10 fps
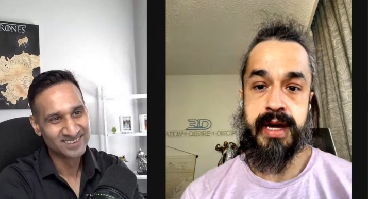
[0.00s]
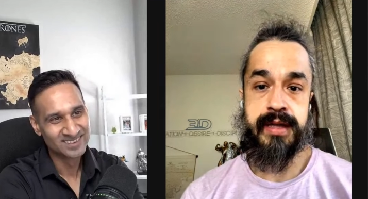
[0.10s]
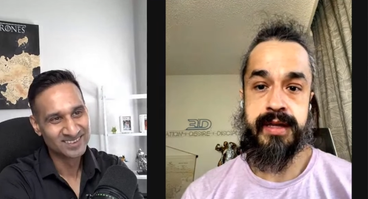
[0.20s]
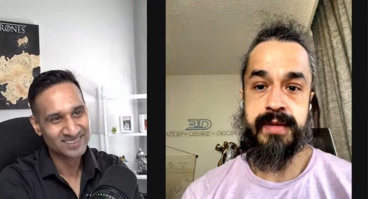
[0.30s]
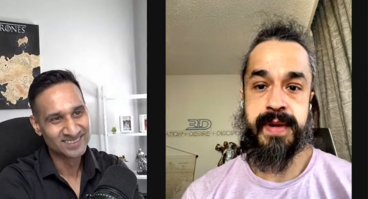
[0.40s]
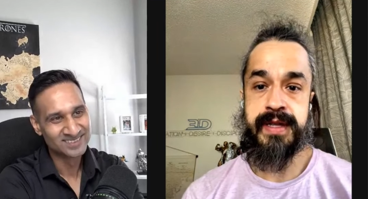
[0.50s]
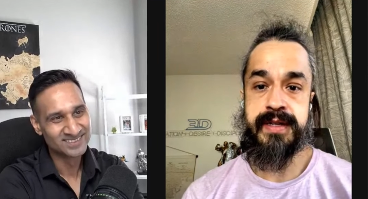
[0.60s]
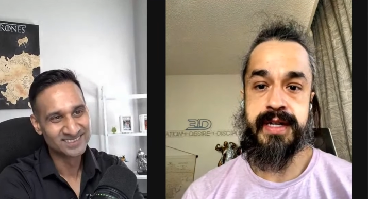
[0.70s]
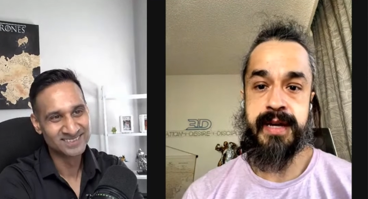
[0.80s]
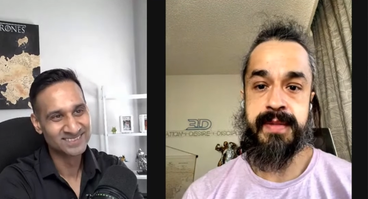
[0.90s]
Speaker 1: I think by the
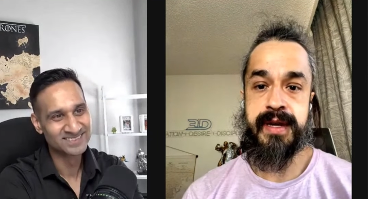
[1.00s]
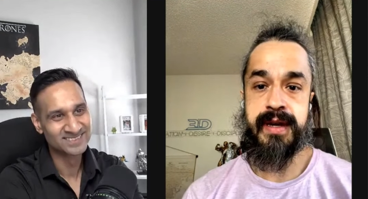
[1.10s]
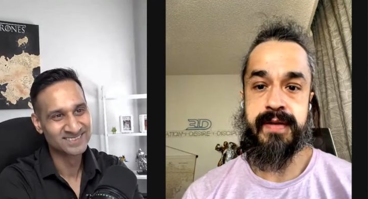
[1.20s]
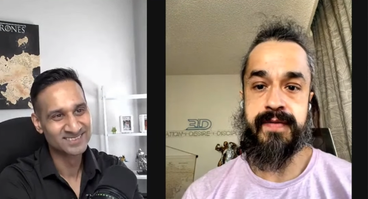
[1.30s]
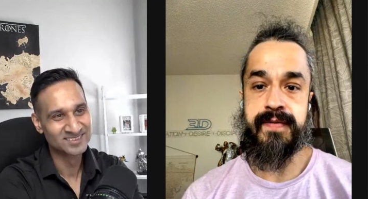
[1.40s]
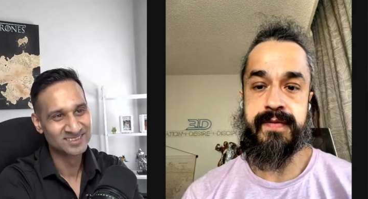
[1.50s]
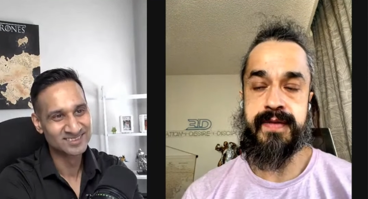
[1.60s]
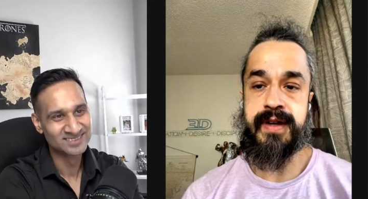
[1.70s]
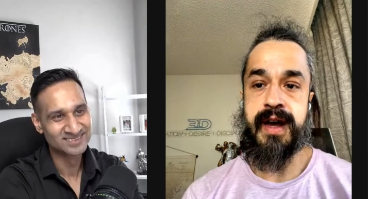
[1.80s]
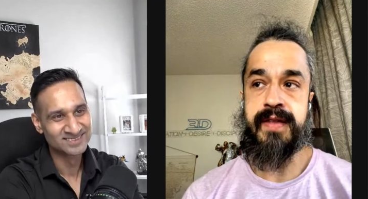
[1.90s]
time I, I've
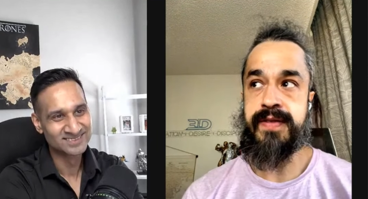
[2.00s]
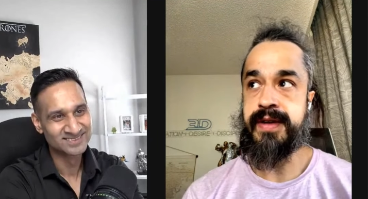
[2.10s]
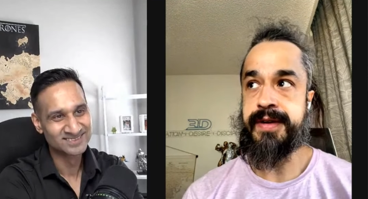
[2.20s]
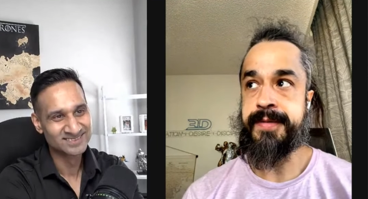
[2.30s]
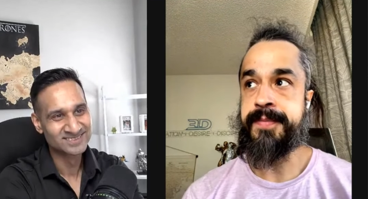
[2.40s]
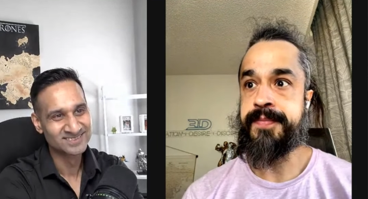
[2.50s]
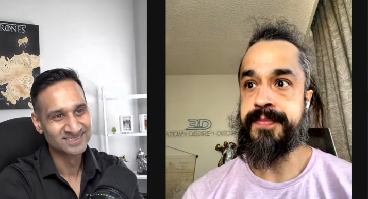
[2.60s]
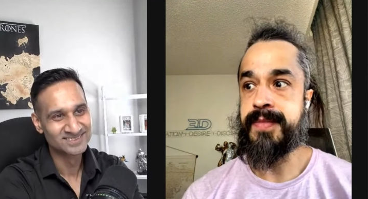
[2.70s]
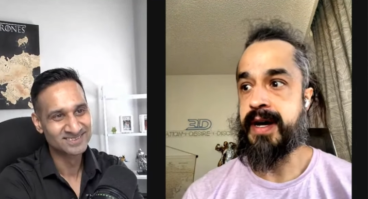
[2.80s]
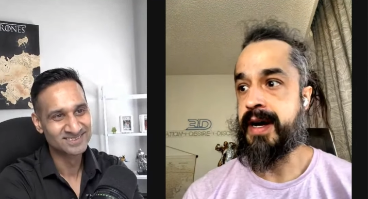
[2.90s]
gotten there,
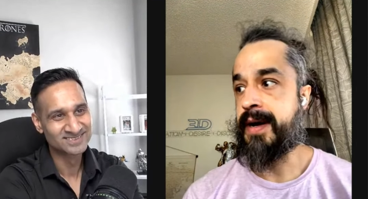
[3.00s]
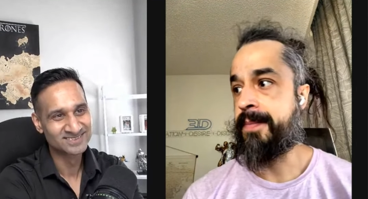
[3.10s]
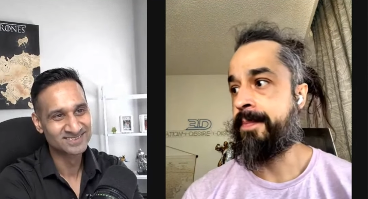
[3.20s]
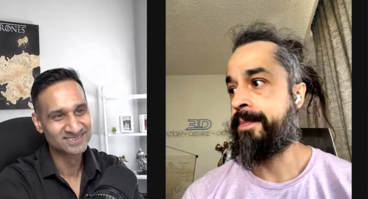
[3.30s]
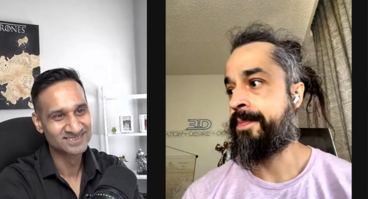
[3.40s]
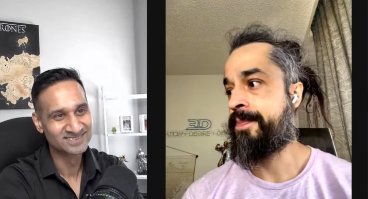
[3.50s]
um,